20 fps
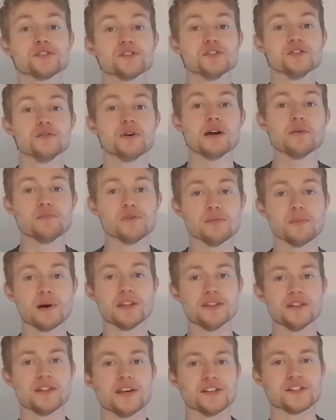to
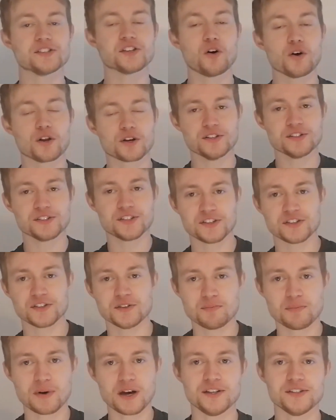implement this on a
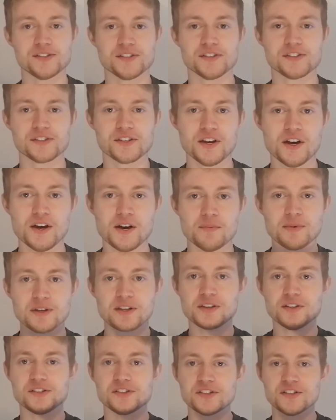consistent basis,
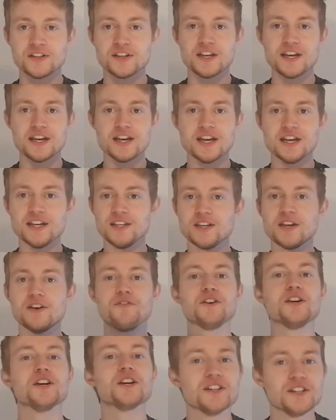because
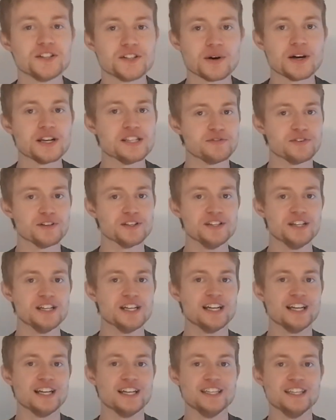if you're going to do anything,
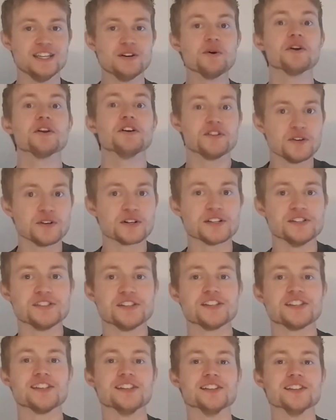you want to do it
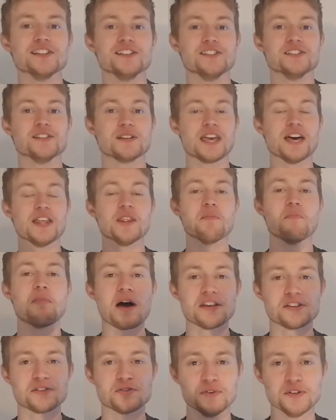consistently to get the
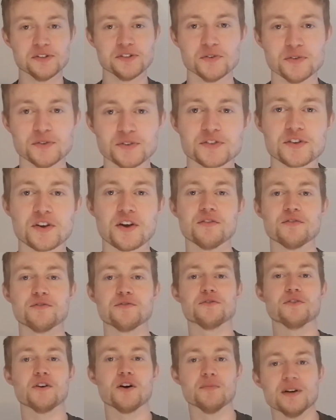best results
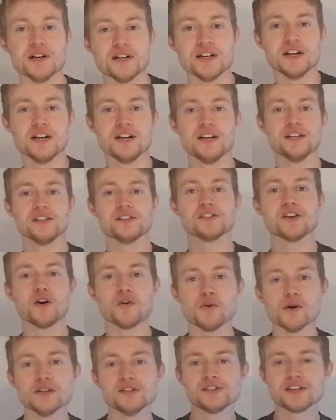from it.
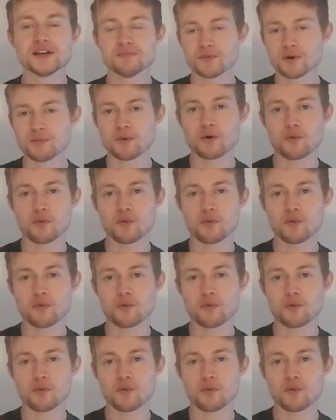So tip number